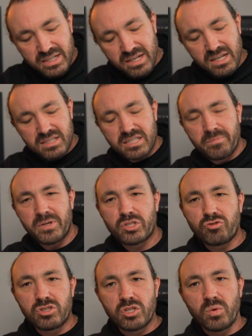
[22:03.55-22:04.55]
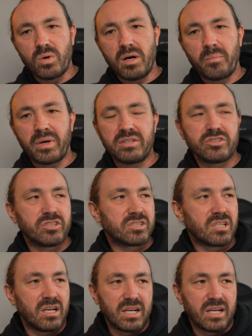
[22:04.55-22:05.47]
Get that symmetry tool up and just